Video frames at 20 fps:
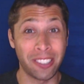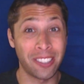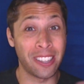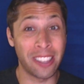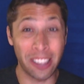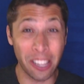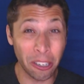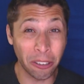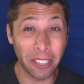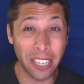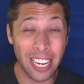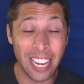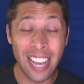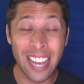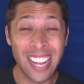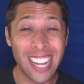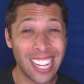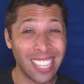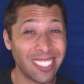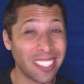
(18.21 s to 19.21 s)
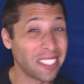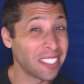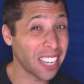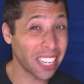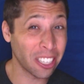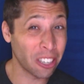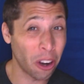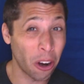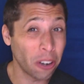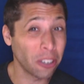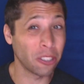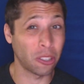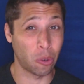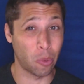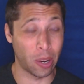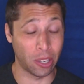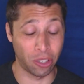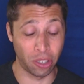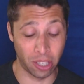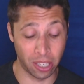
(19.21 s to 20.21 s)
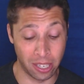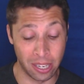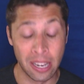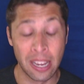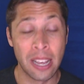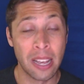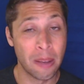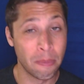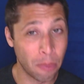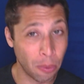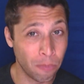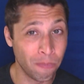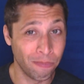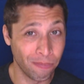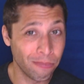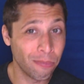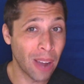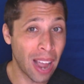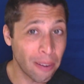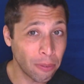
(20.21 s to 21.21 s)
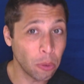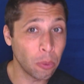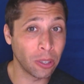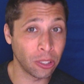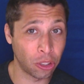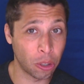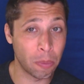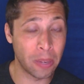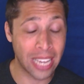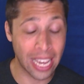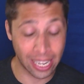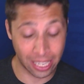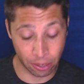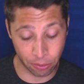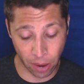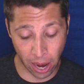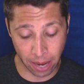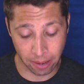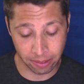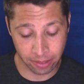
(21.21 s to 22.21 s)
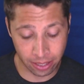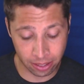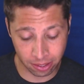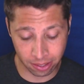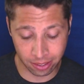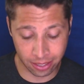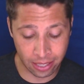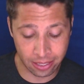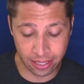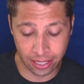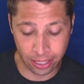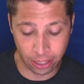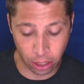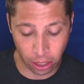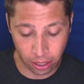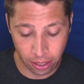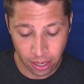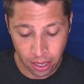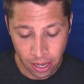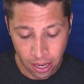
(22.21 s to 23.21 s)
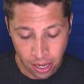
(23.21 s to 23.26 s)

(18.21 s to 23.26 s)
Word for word: In theory, it's the second hardest question, but everyone should be getting it right. Let's take a look.